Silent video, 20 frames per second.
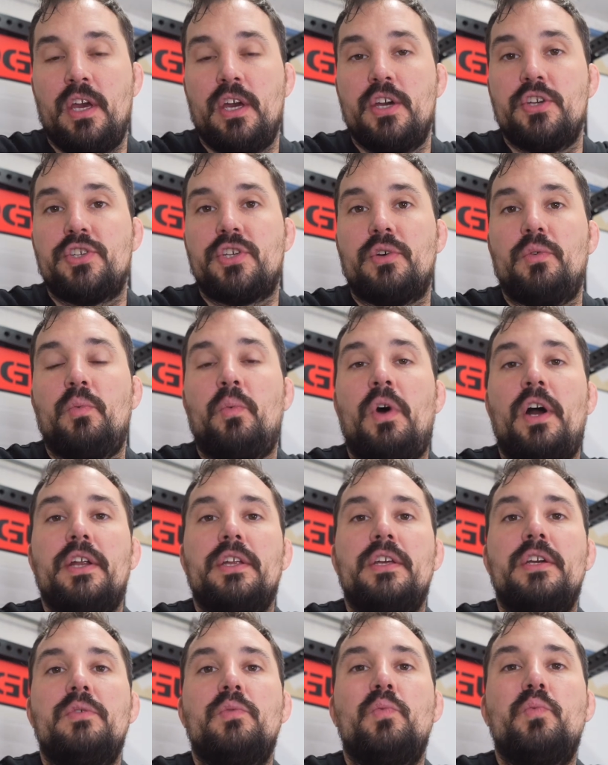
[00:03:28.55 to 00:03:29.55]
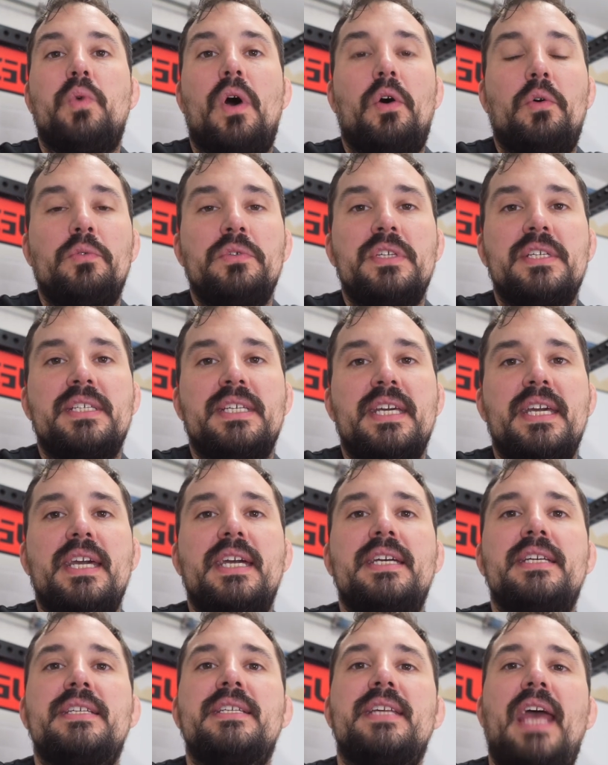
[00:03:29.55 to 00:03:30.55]
So what you won't see
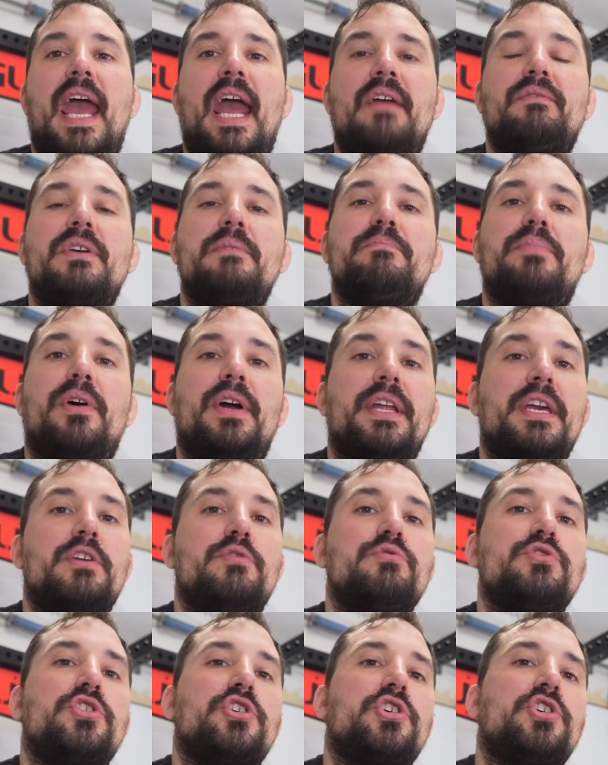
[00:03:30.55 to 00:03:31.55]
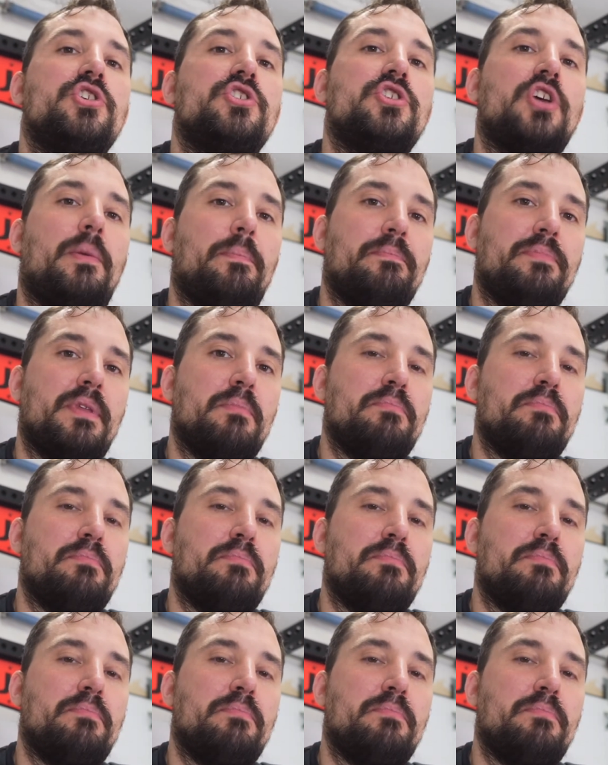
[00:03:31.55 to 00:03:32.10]
is everybody who stopped the